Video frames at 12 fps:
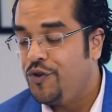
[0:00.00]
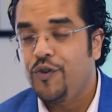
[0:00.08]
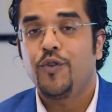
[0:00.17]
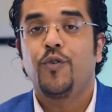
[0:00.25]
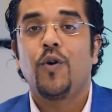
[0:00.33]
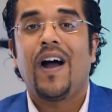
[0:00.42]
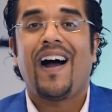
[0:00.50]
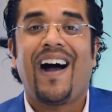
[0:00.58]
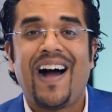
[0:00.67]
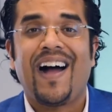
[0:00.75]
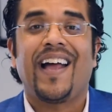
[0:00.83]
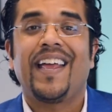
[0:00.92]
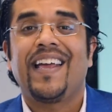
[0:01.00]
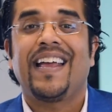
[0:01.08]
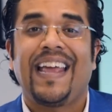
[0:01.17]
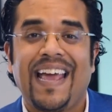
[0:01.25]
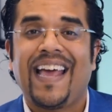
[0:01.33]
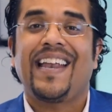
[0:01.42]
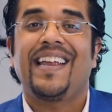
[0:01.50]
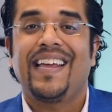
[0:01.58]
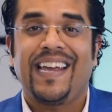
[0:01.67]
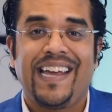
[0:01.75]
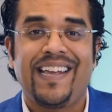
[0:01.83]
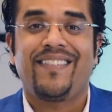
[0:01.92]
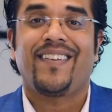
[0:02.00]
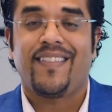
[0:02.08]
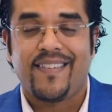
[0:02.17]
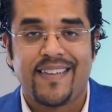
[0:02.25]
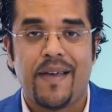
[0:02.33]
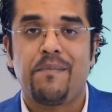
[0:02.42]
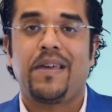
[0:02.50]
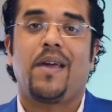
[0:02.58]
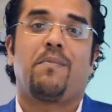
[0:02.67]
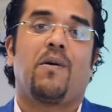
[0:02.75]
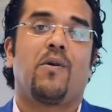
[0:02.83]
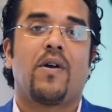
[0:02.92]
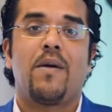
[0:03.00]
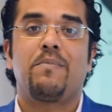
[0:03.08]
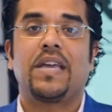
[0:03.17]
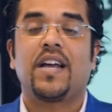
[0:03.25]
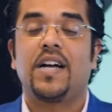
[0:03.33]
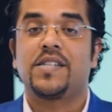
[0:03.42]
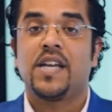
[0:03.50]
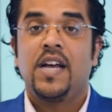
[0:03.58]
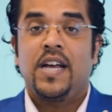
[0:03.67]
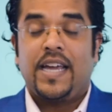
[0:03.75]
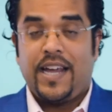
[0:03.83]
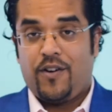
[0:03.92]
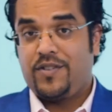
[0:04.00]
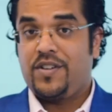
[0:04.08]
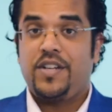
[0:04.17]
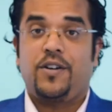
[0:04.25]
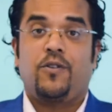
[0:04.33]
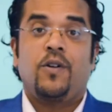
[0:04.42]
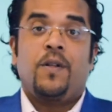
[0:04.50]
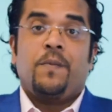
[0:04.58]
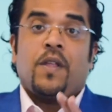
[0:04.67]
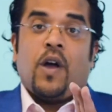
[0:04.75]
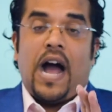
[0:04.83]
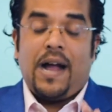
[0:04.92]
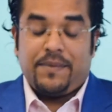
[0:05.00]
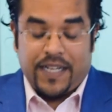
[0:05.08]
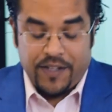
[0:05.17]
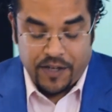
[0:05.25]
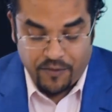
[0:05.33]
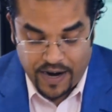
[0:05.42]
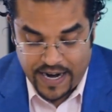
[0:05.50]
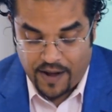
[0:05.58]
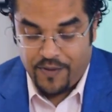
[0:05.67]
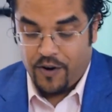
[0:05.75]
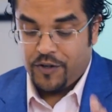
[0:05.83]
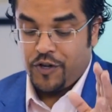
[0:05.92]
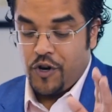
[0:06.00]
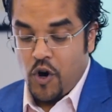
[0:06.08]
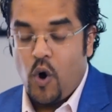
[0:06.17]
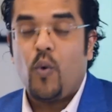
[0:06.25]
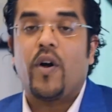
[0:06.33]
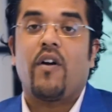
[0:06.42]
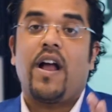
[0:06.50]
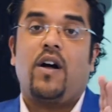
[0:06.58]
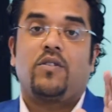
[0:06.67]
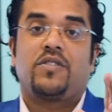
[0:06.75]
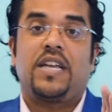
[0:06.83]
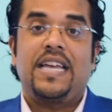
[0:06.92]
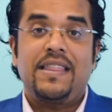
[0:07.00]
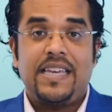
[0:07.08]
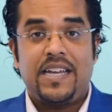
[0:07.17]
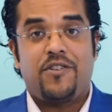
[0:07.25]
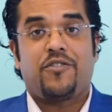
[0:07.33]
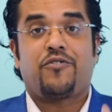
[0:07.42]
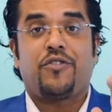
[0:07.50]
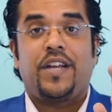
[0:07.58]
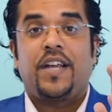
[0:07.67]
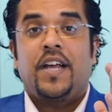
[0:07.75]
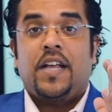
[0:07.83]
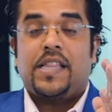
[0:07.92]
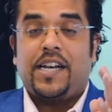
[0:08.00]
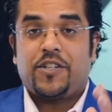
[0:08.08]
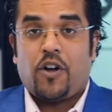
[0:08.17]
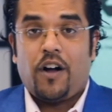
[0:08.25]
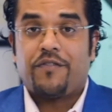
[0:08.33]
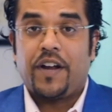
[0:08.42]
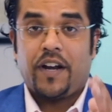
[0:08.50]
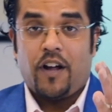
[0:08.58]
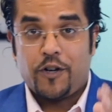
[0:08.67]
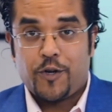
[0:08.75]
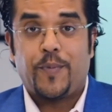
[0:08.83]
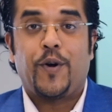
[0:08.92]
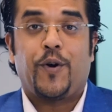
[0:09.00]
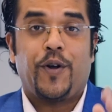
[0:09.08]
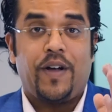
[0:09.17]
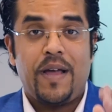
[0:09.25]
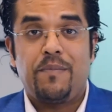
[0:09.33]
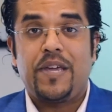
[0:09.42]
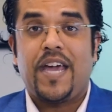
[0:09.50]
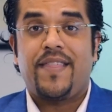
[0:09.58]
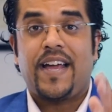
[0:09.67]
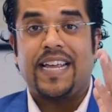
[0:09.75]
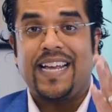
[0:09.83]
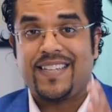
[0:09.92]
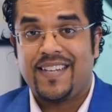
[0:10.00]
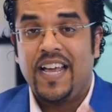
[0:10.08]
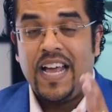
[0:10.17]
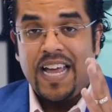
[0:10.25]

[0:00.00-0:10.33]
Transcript: do I get into this MBA program? Because here's the deal. I'm telling you right now, there is nowhere else in the industry that is offering an entrepreneurial MBA that gets